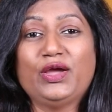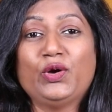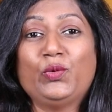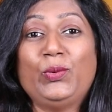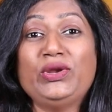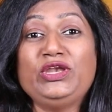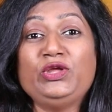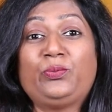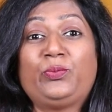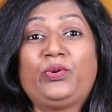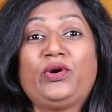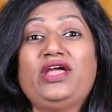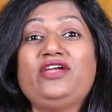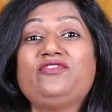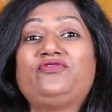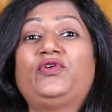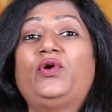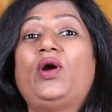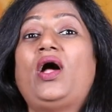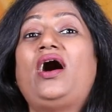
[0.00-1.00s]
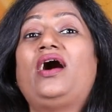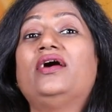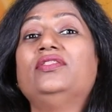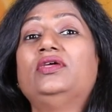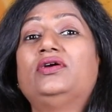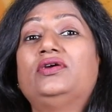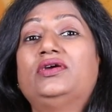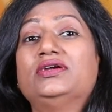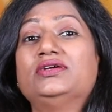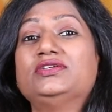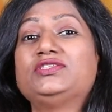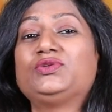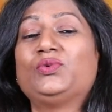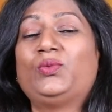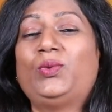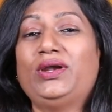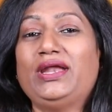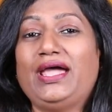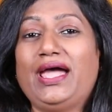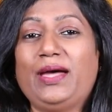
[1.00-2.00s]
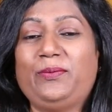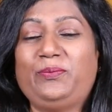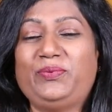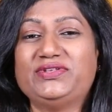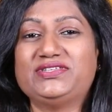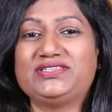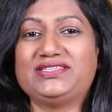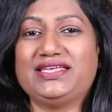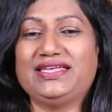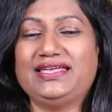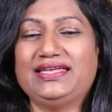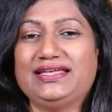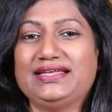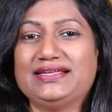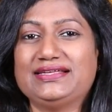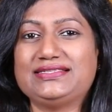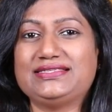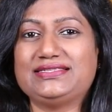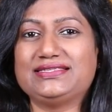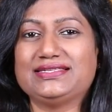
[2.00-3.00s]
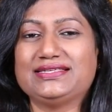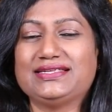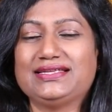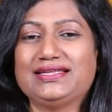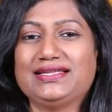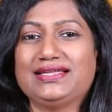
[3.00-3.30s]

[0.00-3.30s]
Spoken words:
When you pray for others, what happens is